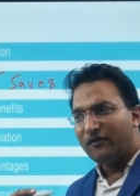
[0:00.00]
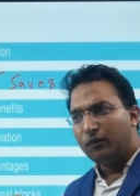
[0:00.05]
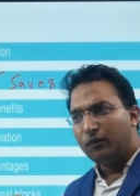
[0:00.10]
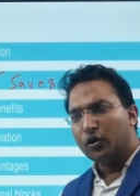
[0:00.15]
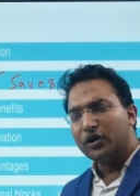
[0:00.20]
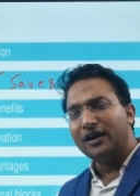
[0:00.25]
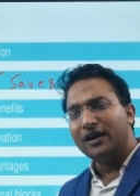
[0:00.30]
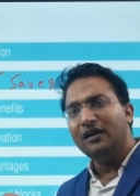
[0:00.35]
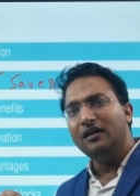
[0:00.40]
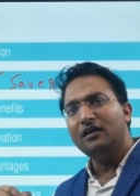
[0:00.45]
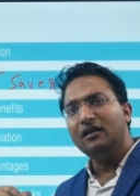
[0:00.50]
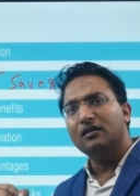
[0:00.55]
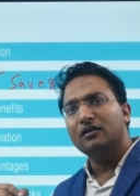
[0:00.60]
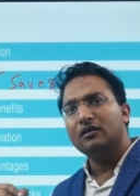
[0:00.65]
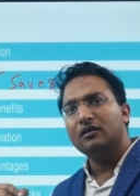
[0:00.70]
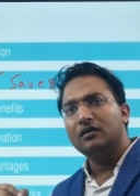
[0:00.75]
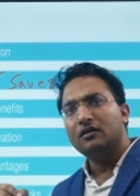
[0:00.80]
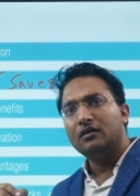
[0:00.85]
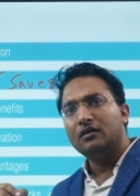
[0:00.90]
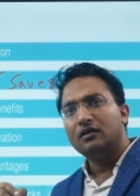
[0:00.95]
by putting
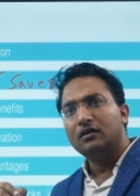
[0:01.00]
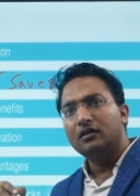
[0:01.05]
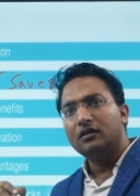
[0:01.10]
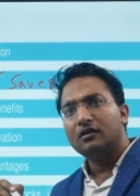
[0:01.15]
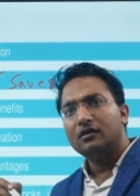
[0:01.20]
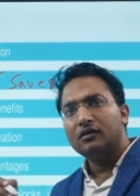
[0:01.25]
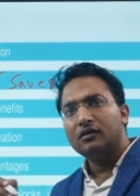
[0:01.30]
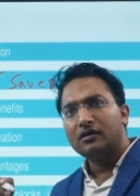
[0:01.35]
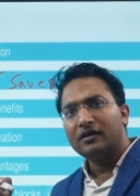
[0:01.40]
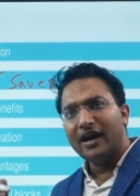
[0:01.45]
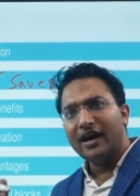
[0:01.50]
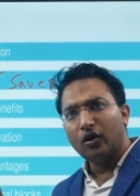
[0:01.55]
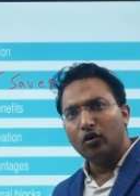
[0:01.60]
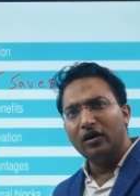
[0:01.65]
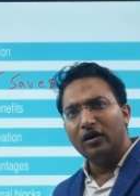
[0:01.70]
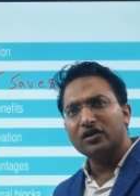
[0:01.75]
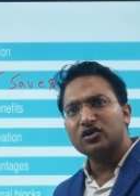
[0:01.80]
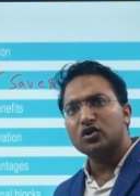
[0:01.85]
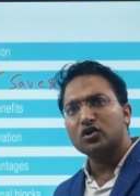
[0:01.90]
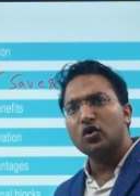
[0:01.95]

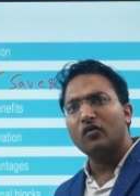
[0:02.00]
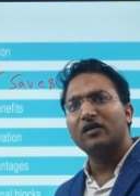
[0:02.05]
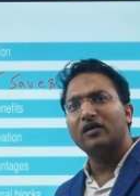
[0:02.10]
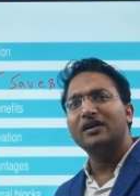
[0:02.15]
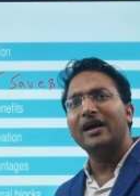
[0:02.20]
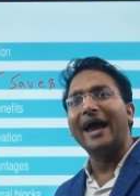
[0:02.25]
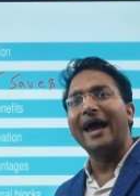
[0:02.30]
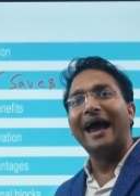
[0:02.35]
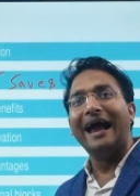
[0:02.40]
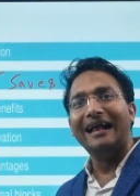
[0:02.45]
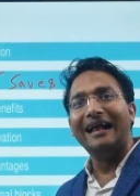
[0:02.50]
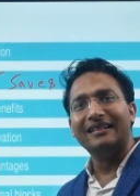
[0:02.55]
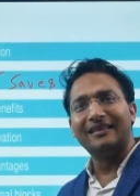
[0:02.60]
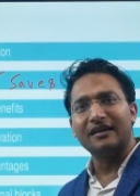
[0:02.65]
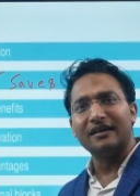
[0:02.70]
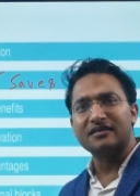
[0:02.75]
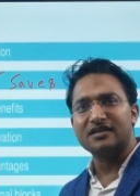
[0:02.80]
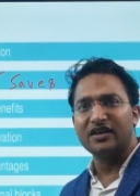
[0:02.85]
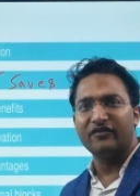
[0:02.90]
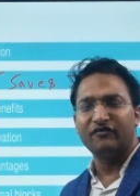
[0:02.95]
regulation over the
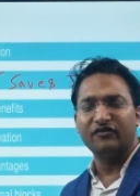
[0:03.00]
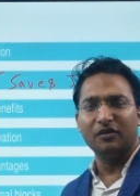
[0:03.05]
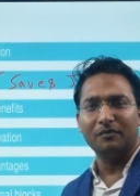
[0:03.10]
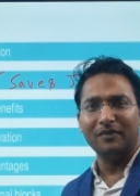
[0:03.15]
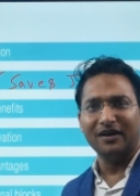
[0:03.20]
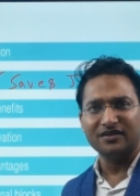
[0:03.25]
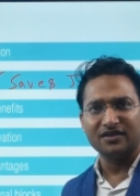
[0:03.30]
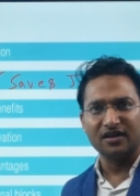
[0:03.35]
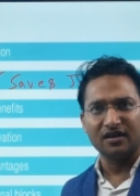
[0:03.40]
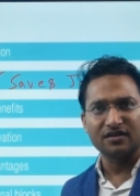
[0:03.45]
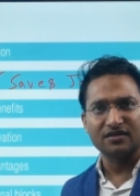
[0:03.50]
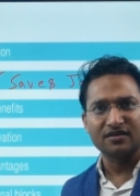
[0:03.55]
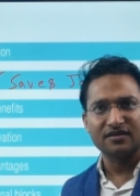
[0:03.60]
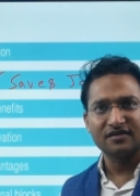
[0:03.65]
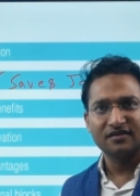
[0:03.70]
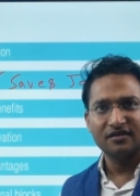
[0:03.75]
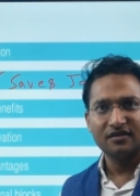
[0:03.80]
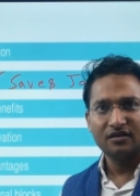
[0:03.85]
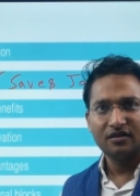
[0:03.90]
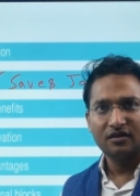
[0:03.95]
health and safety
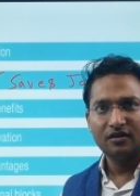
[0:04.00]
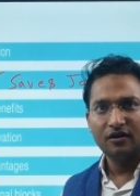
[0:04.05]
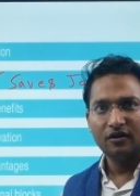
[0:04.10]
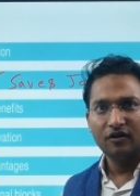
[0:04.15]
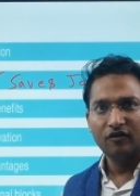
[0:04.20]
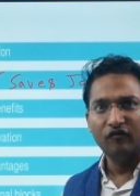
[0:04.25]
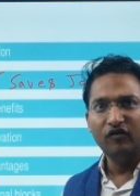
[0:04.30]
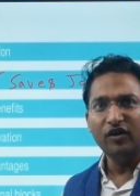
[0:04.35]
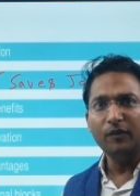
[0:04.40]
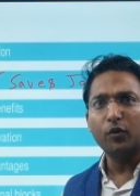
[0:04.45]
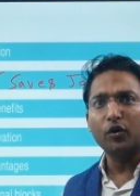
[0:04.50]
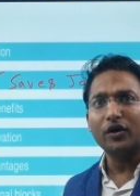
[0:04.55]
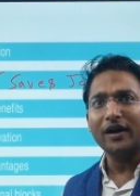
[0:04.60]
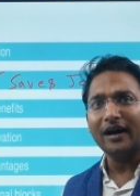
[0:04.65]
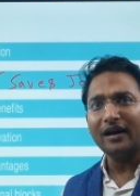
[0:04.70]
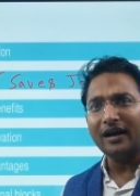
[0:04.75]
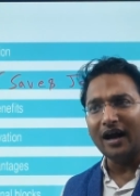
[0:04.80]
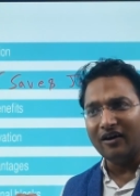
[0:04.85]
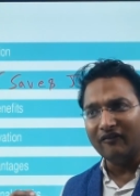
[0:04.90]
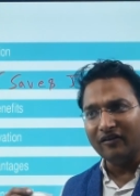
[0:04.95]
measures, we
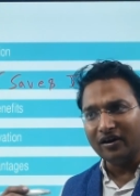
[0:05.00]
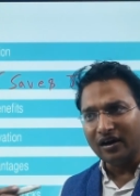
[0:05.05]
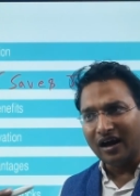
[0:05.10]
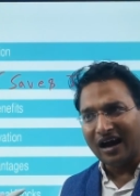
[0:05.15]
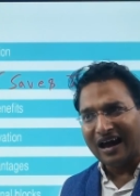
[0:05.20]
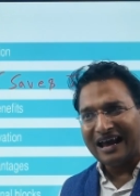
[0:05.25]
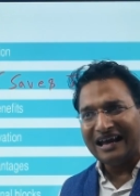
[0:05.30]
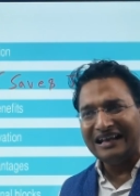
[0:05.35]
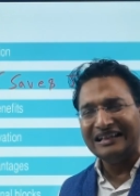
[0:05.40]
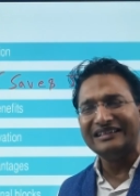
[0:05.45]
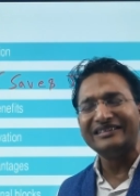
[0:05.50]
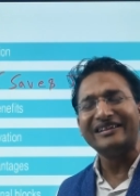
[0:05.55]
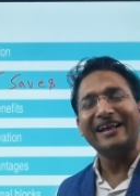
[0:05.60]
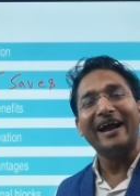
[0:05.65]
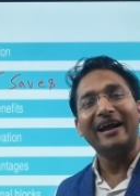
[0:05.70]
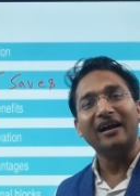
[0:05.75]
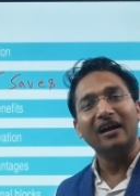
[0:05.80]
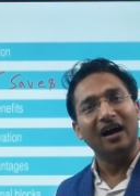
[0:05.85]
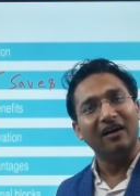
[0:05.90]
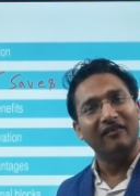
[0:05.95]
protect our health
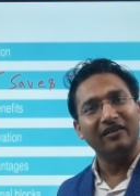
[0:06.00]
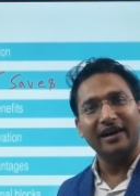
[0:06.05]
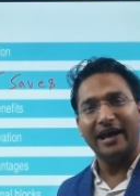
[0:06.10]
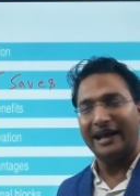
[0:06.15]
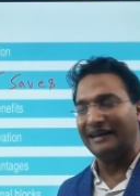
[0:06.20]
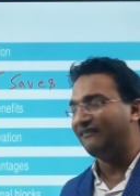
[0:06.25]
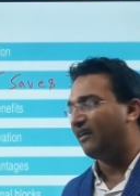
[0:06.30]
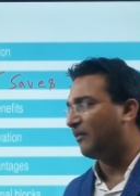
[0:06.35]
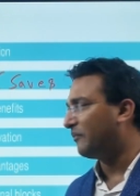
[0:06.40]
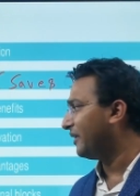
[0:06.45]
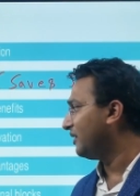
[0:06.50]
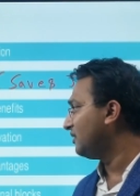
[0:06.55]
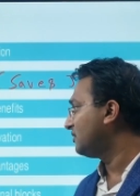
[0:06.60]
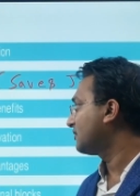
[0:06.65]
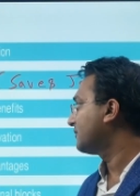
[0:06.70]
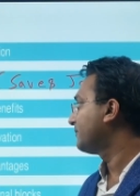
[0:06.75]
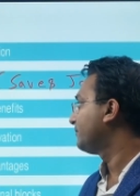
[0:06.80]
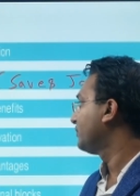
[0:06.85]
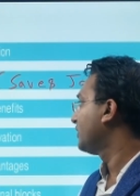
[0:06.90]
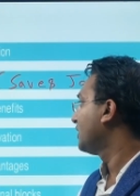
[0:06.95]
and our
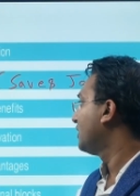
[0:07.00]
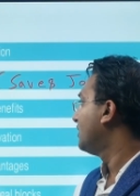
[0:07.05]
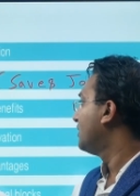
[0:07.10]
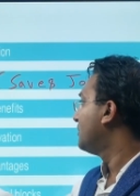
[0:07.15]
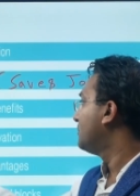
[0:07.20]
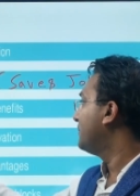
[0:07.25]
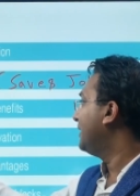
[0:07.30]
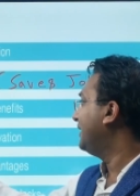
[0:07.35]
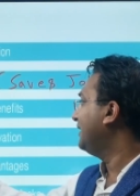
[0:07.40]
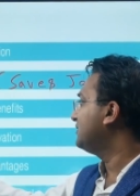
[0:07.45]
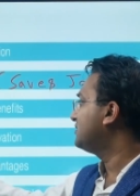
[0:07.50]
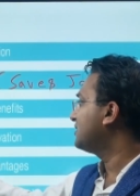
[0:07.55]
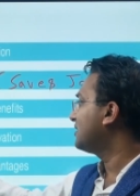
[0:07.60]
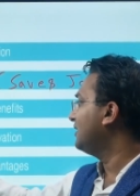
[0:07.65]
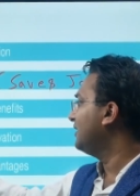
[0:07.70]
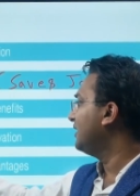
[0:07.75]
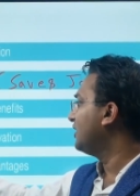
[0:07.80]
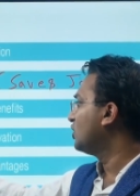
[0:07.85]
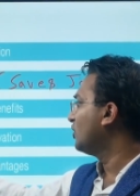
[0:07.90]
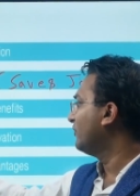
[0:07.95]
environment.
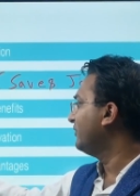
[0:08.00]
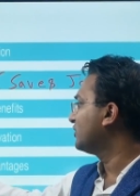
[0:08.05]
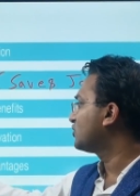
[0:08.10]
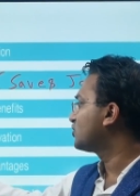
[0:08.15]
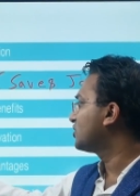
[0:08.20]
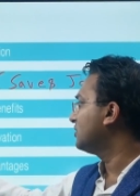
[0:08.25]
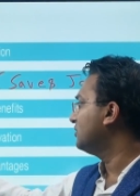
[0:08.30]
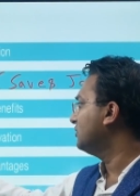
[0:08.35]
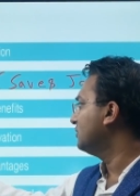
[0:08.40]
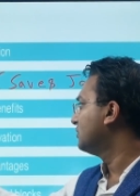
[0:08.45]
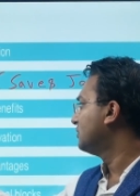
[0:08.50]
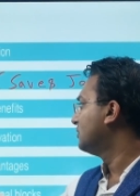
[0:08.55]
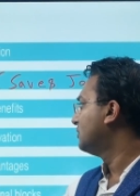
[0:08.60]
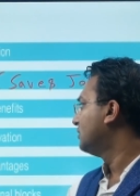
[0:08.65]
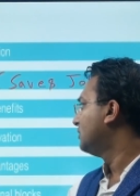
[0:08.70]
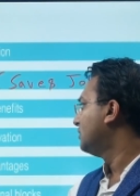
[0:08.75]
Managerial innovation,